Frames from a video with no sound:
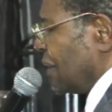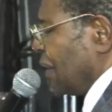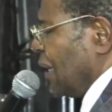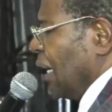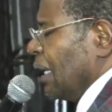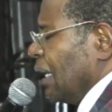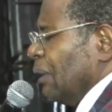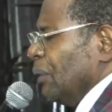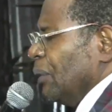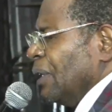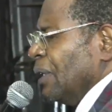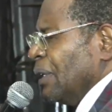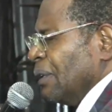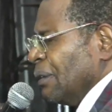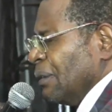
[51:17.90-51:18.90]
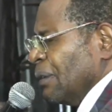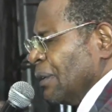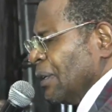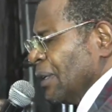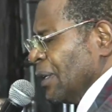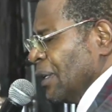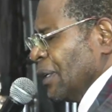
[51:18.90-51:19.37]
hallelujah.
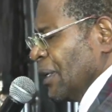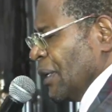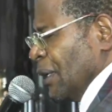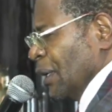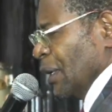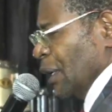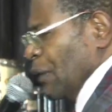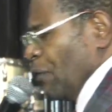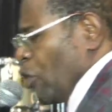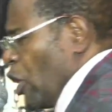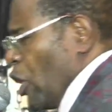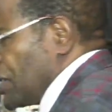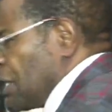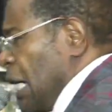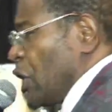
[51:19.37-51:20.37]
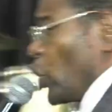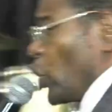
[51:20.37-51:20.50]
If God says